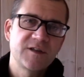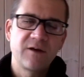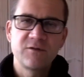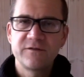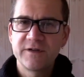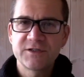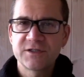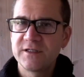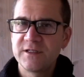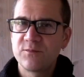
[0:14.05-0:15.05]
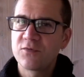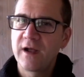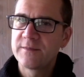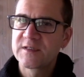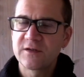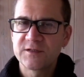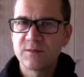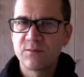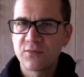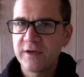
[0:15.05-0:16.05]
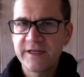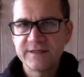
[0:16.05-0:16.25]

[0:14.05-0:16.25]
I will eventually perhaps start to break